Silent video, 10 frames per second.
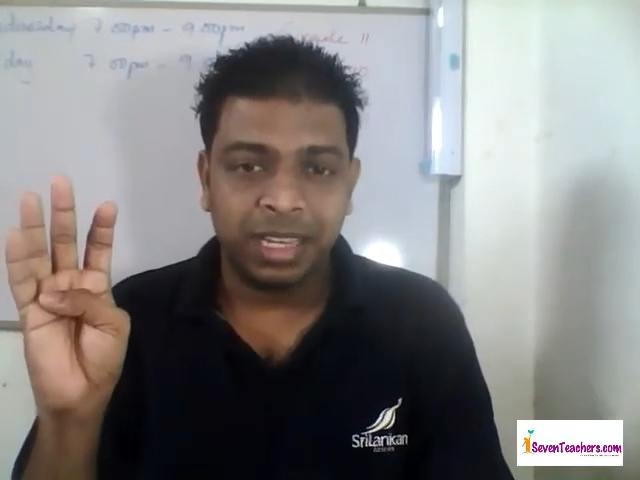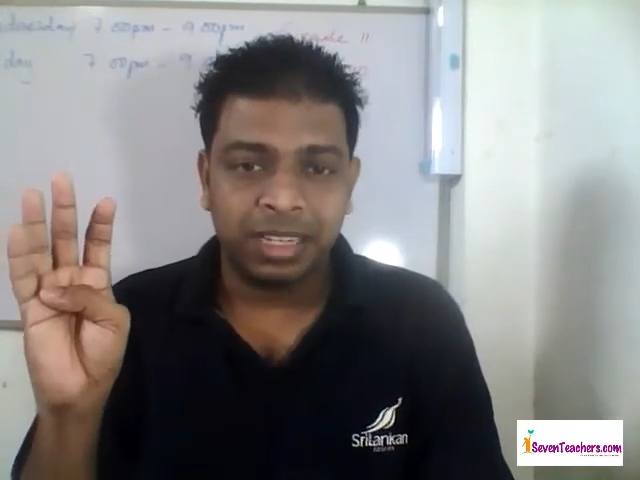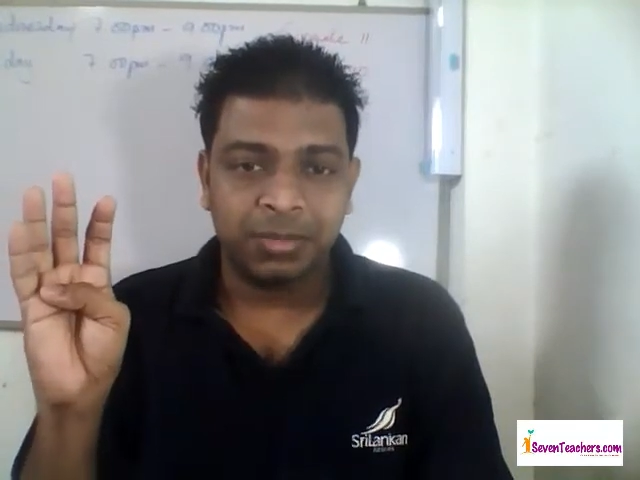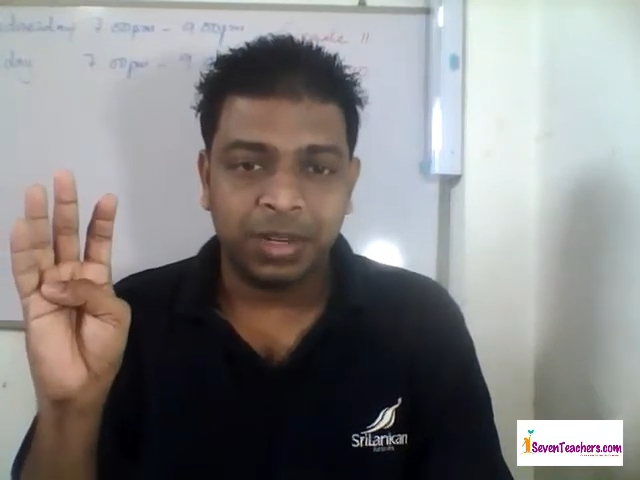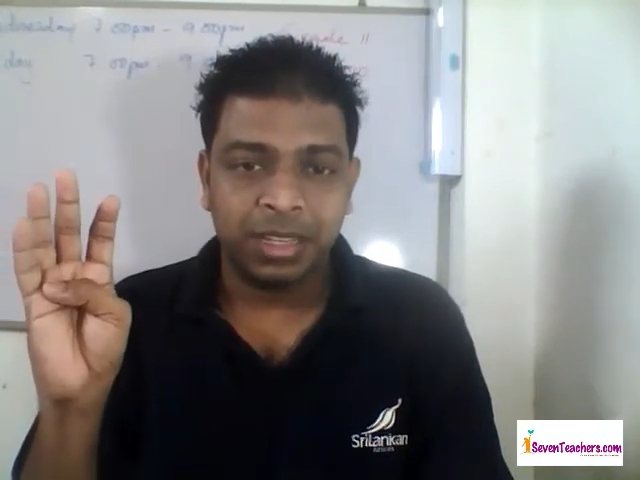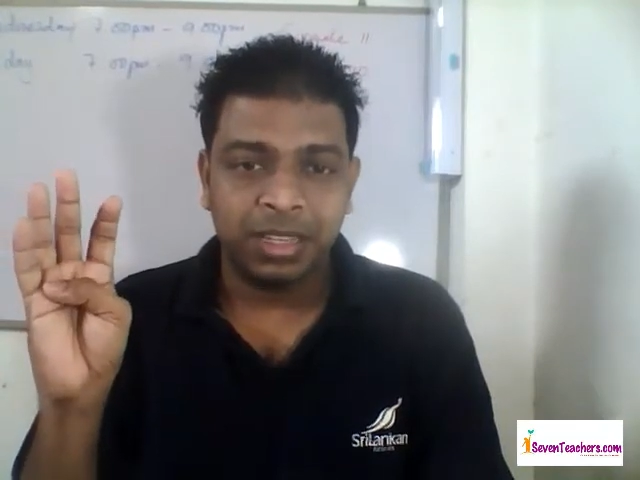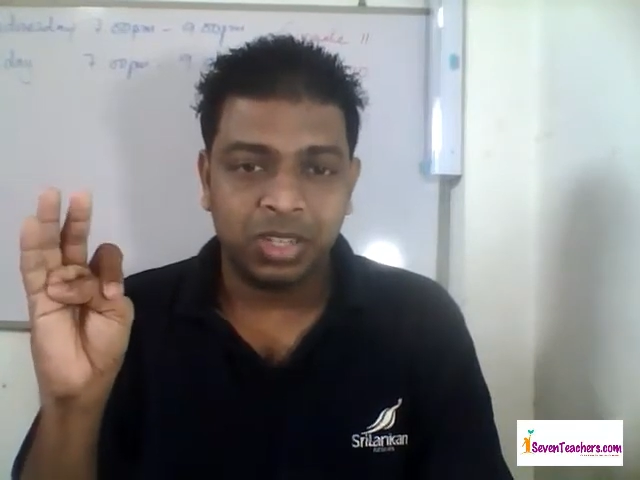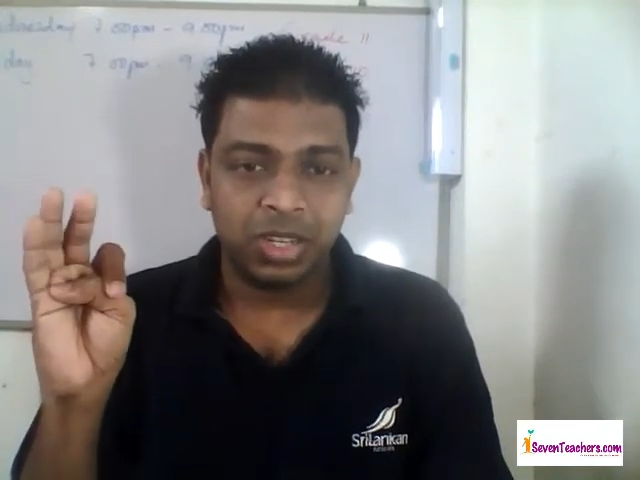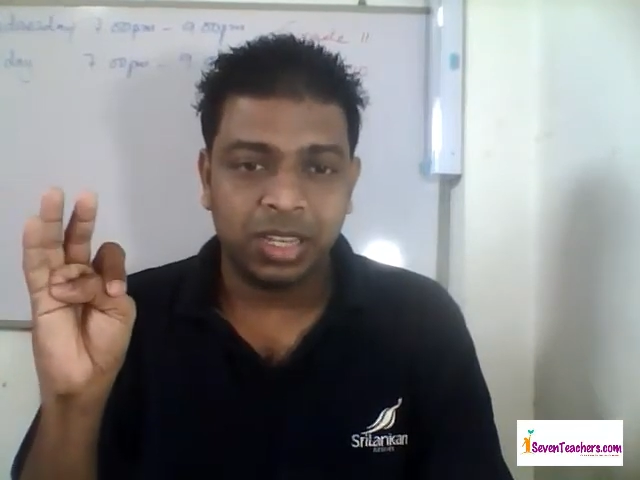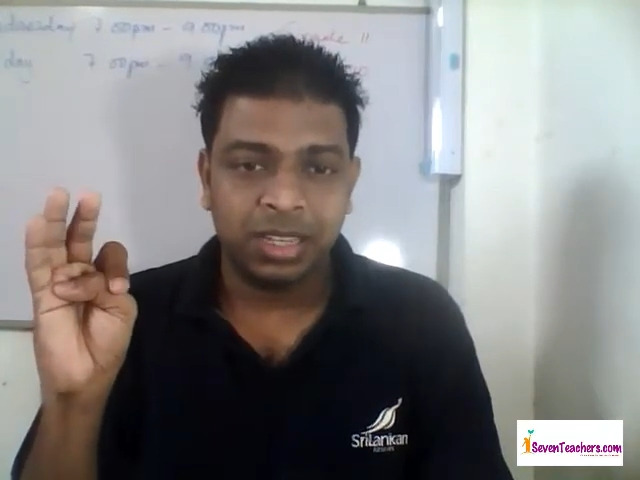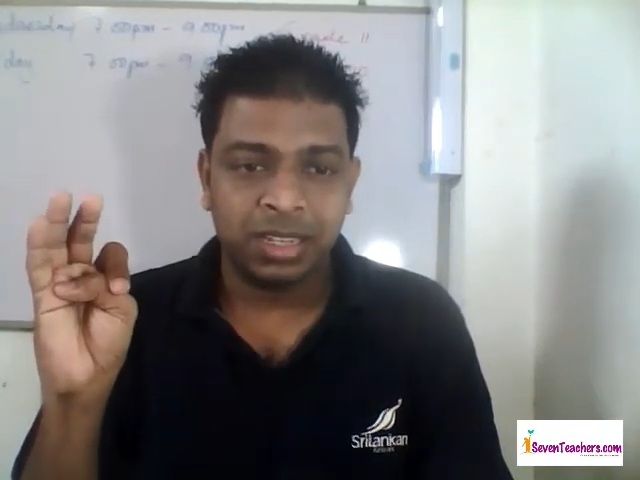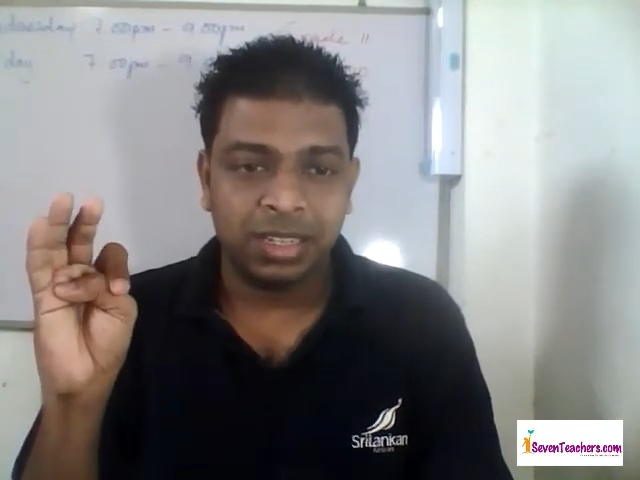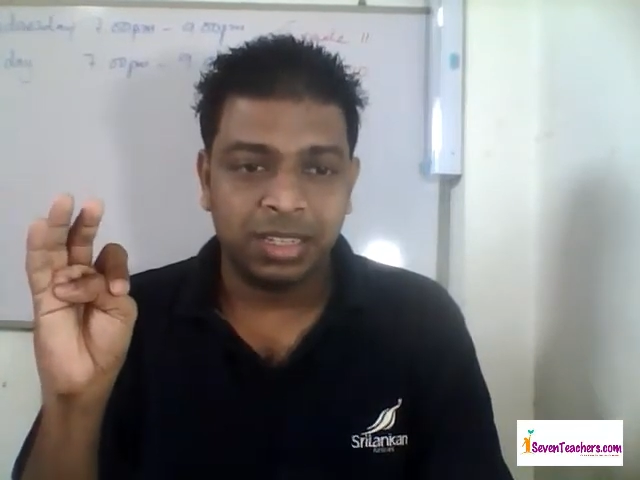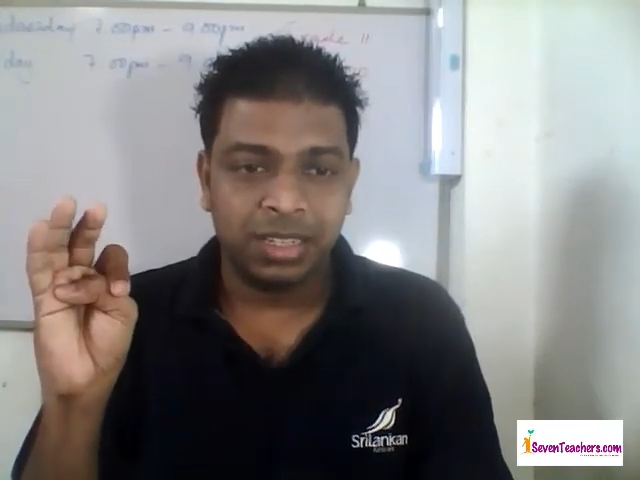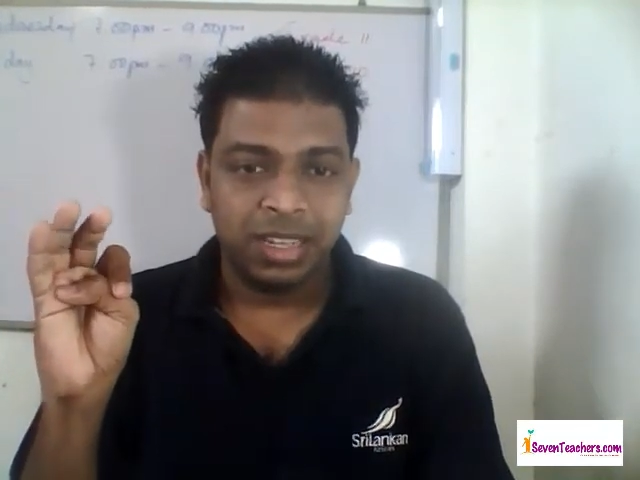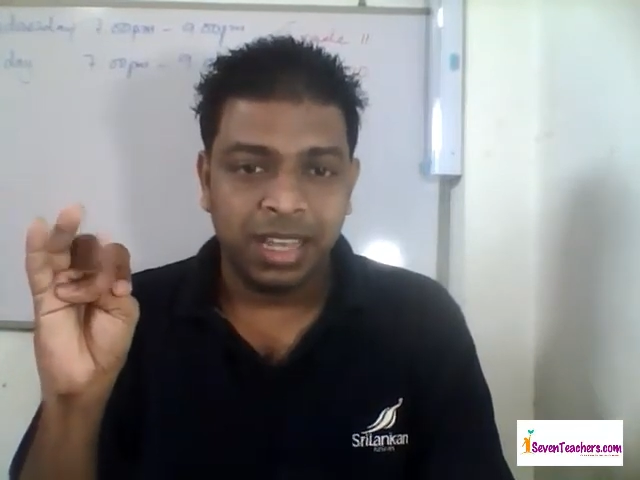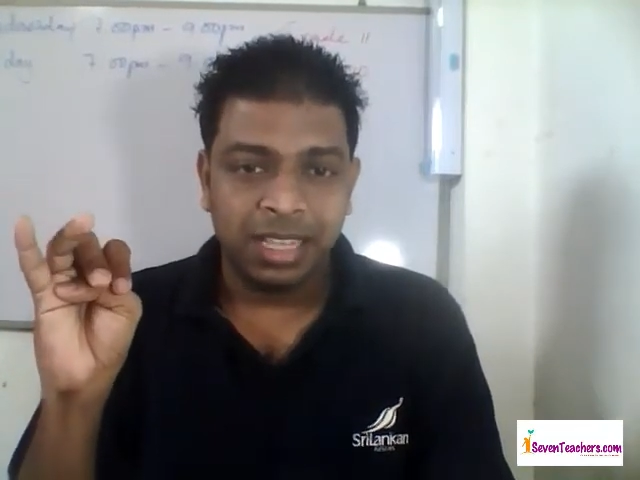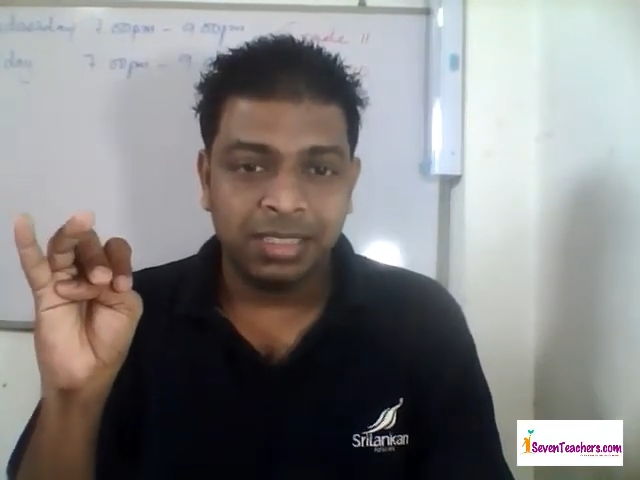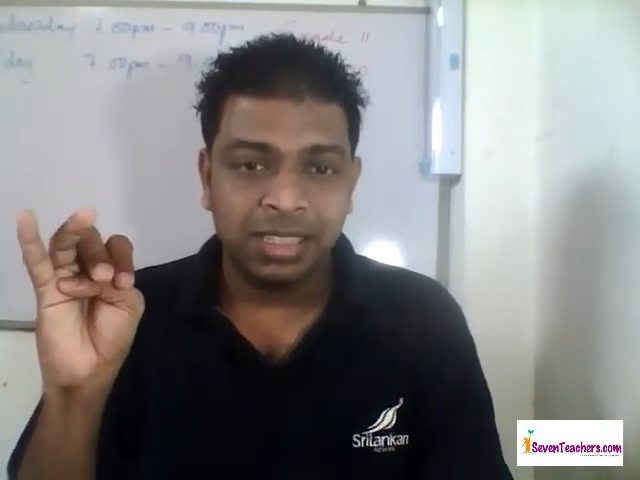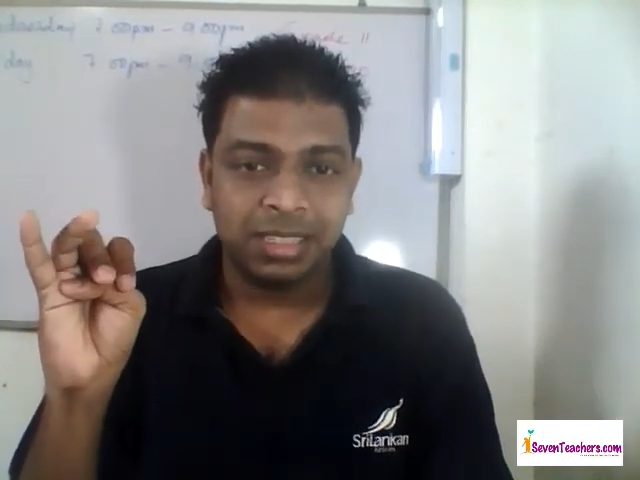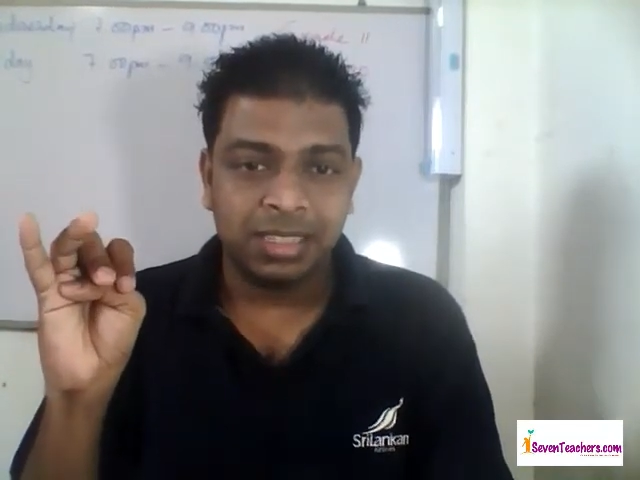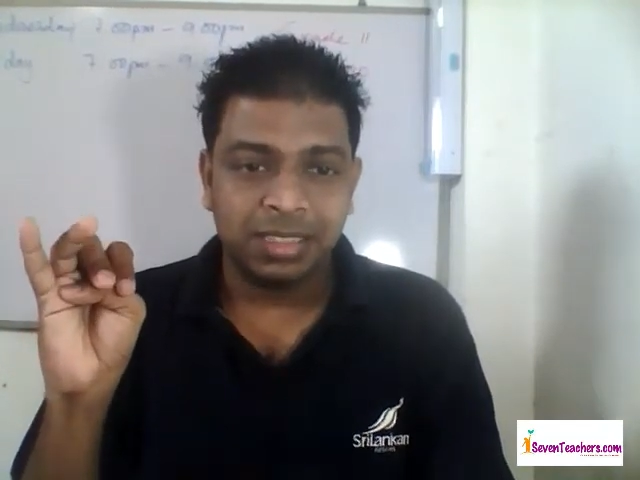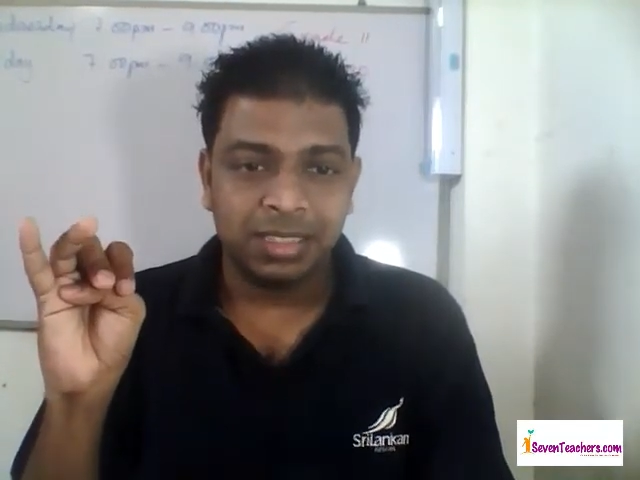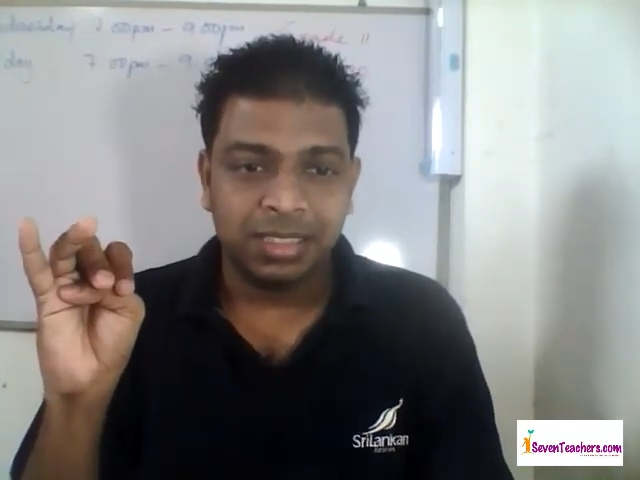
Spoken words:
elder brother, Jagan, and sister.